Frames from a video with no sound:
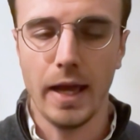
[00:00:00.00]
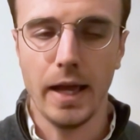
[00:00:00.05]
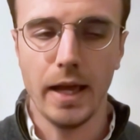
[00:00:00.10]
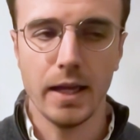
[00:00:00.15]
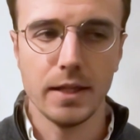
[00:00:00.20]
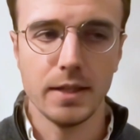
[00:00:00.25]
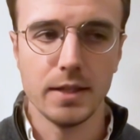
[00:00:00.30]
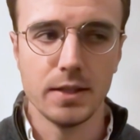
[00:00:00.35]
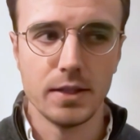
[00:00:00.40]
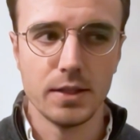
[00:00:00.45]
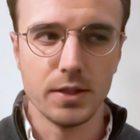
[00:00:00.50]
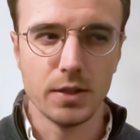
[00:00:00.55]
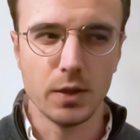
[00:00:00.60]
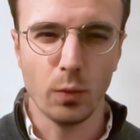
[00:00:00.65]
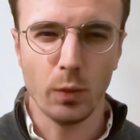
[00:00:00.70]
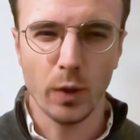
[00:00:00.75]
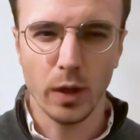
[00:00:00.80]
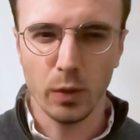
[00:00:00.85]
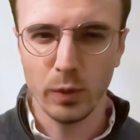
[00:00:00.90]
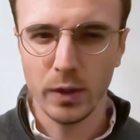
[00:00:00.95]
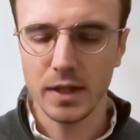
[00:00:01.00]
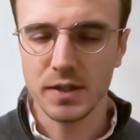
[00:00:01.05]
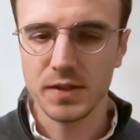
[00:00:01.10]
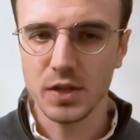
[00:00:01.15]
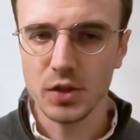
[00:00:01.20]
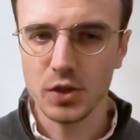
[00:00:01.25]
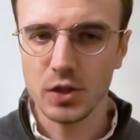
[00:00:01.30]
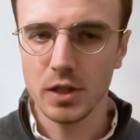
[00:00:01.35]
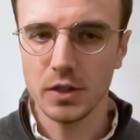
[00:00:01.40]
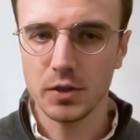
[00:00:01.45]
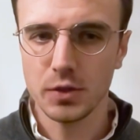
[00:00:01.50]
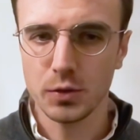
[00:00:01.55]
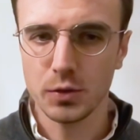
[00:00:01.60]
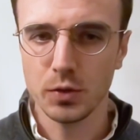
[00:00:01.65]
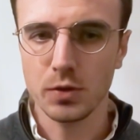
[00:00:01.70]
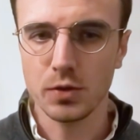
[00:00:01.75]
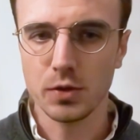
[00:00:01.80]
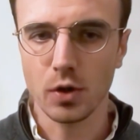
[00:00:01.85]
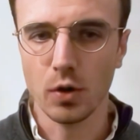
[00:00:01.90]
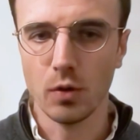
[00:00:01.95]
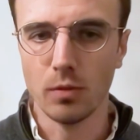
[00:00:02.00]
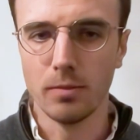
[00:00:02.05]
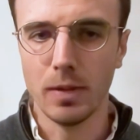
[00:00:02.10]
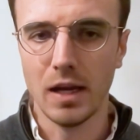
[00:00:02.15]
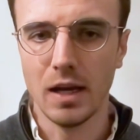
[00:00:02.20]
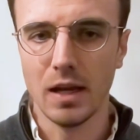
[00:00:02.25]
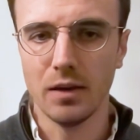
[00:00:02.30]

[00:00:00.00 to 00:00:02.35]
And we essentially do so by